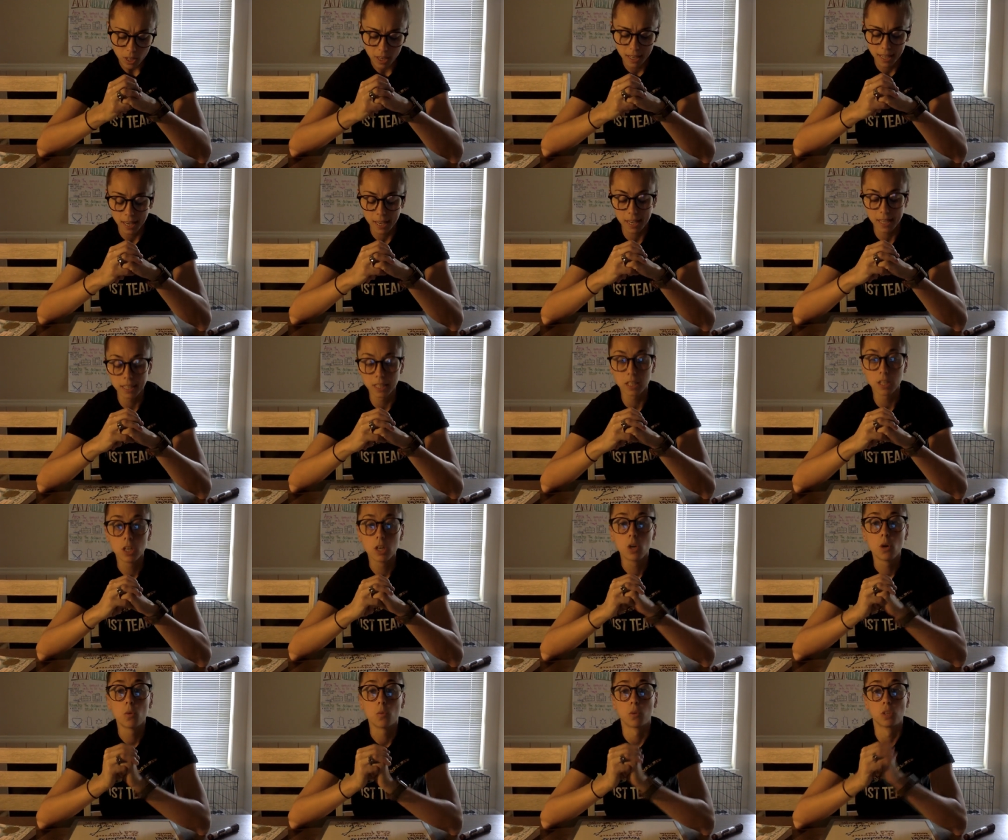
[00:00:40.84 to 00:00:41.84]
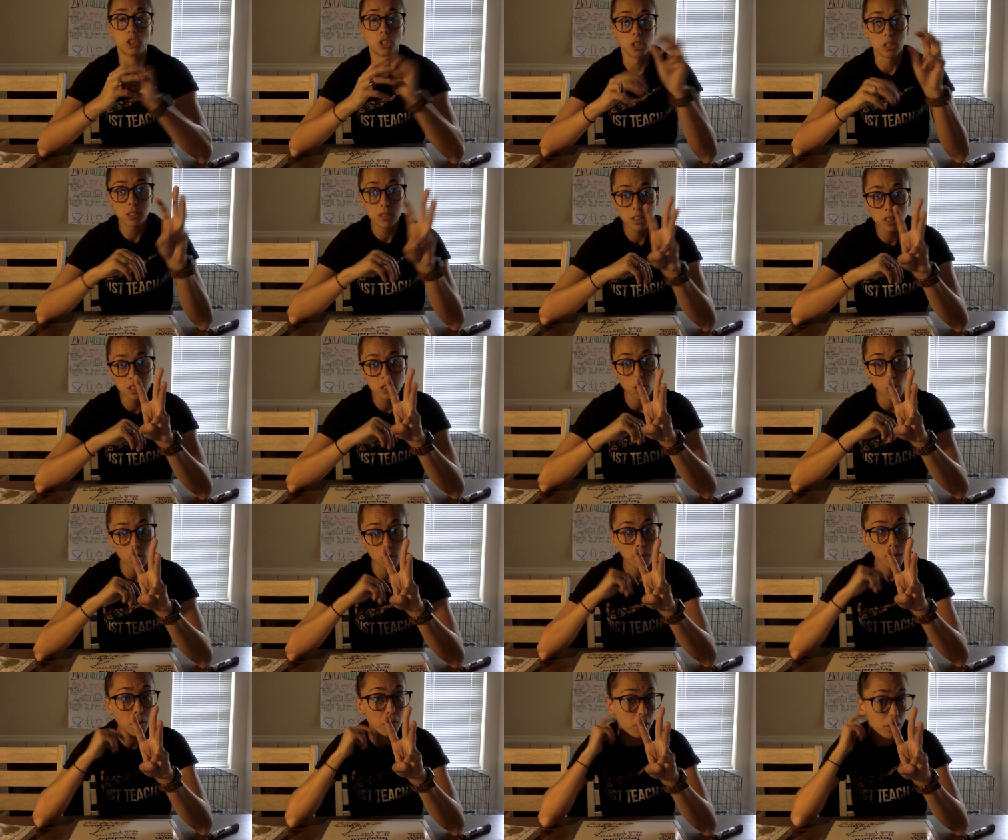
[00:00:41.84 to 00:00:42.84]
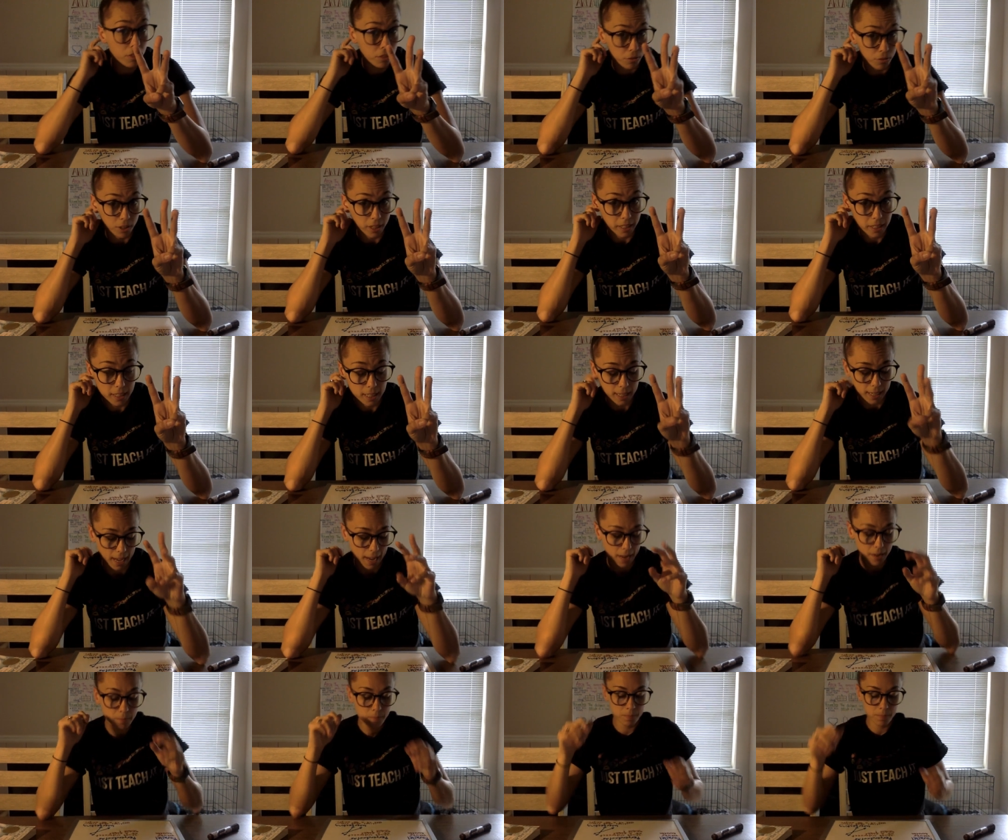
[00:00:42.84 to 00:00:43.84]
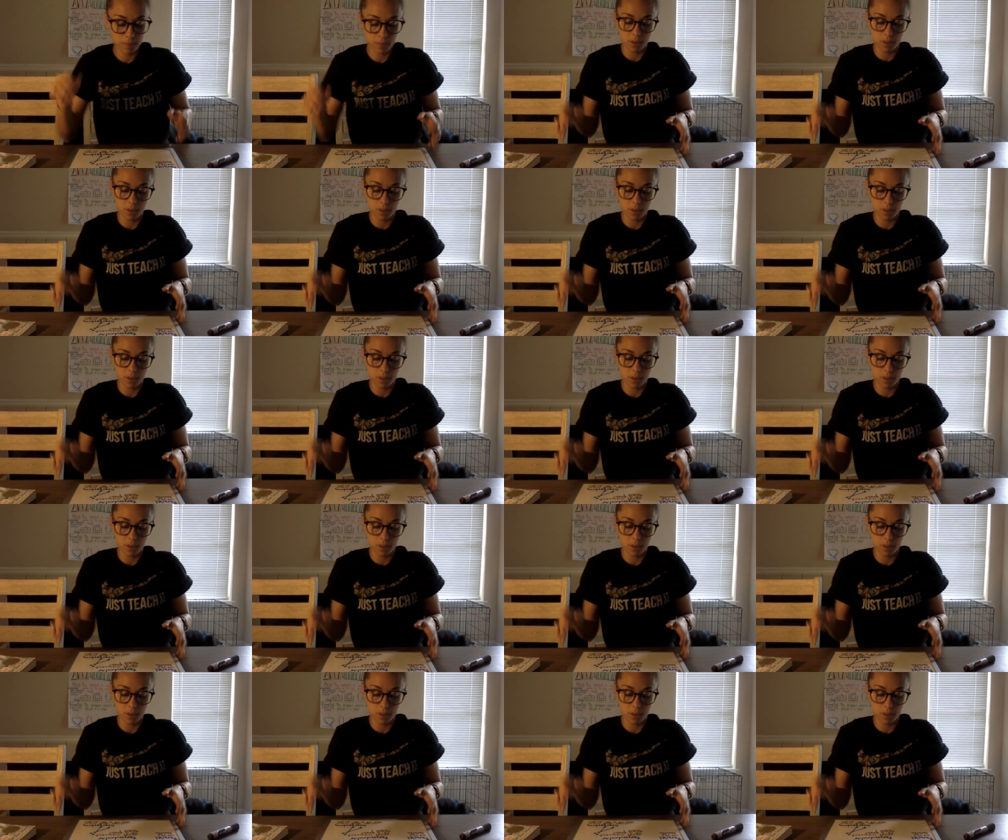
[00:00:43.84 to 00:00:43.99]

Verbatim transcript: And we're just going to talk about three today.